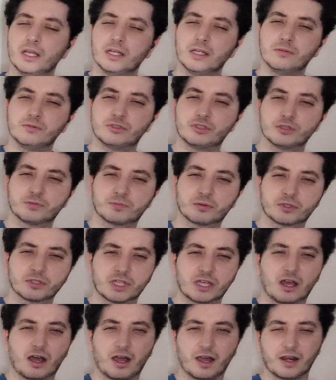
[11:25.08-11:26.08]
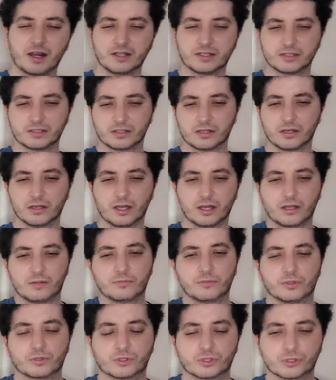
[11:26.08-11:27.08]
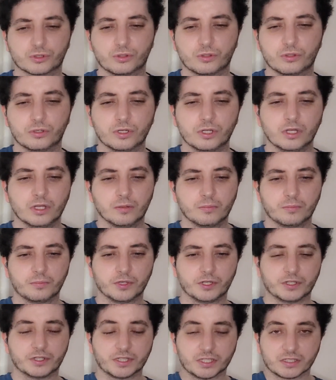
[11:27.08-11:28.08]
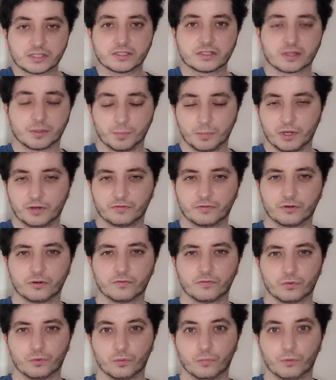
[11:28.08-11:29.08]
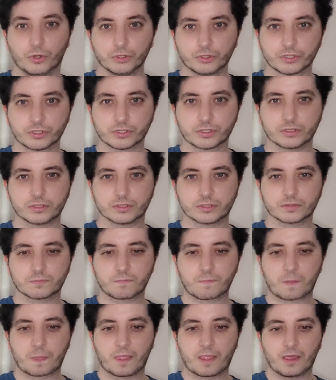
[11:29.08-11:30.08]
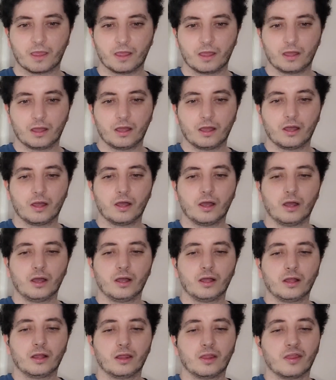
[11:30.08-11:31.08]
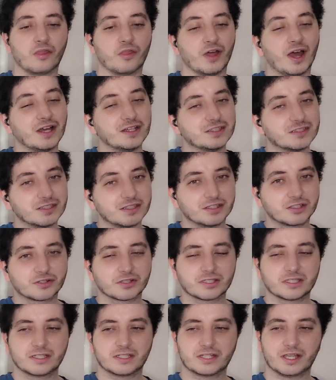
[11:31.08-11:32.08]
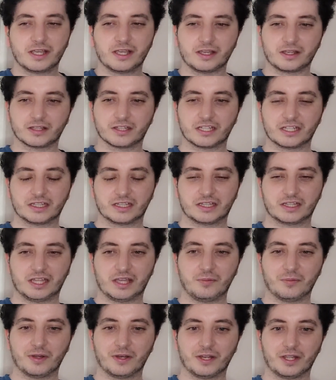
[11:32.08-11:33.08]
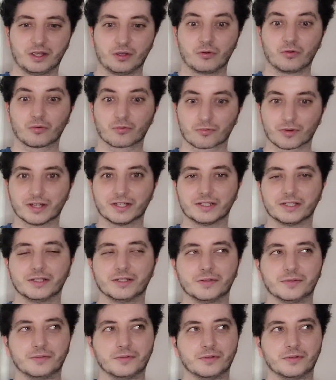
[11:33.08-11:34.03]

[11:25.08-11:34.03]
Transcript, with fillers: It was just because they highlighted her, and I'm not sure, but this is the mother of all monsters. That's an interesting take that they went here already.